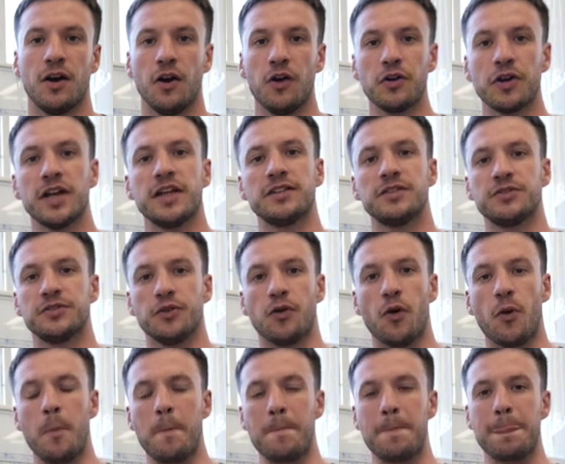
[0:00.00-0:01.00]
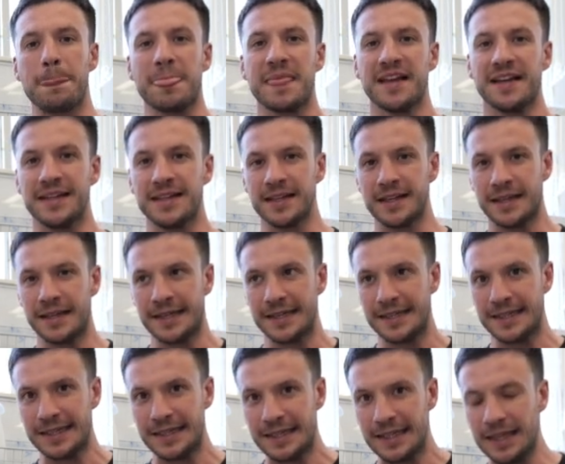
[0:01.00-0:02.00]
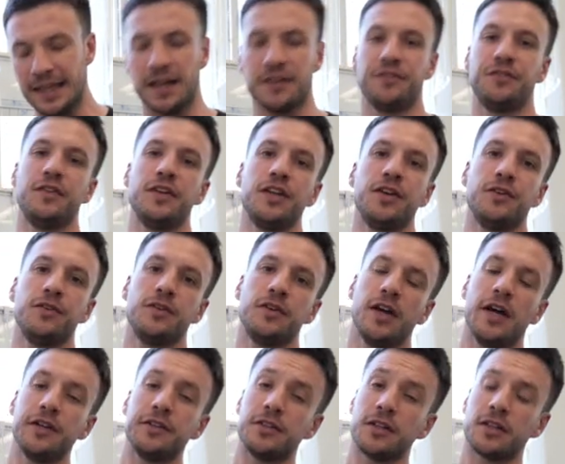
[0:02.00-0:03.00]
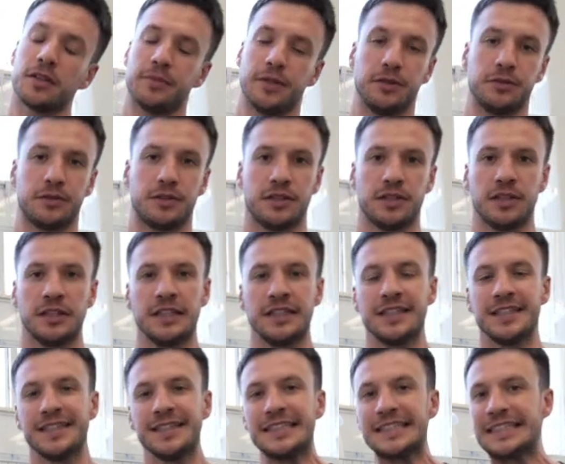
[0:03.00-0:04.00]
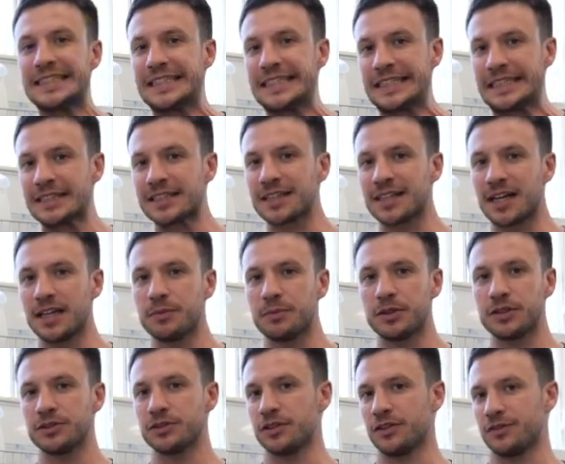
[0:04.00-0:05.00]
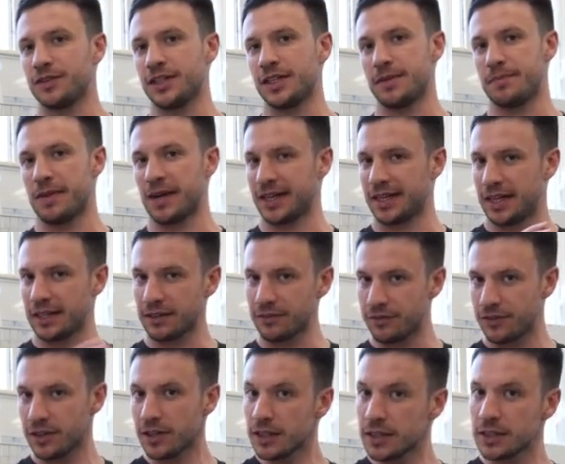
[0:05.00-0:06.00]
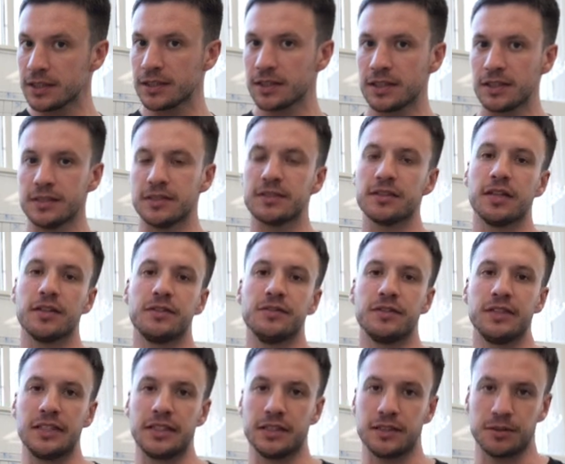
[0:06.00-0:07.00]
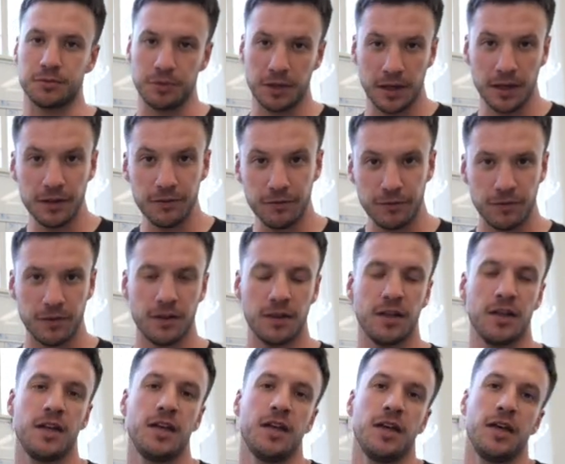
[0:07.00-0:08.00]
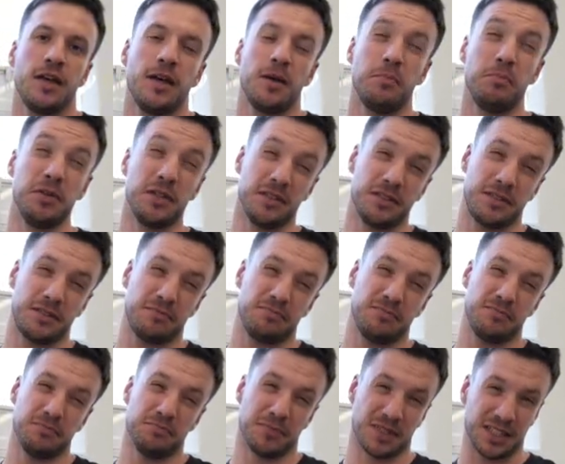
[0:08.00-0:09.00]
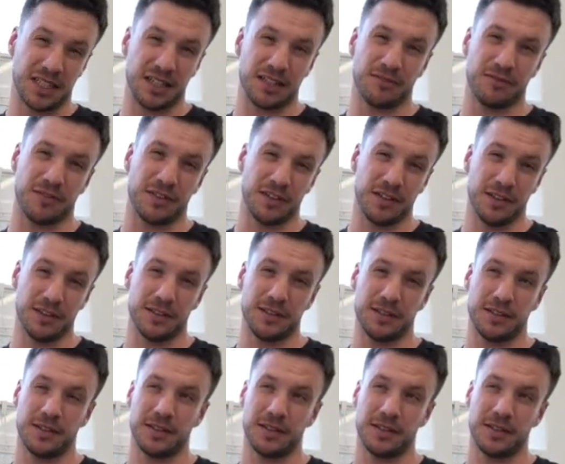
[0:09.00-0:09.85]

Okay, so in the last video, I talked about the calibration of the magnetic field inside of the twin leaf, but magnetic field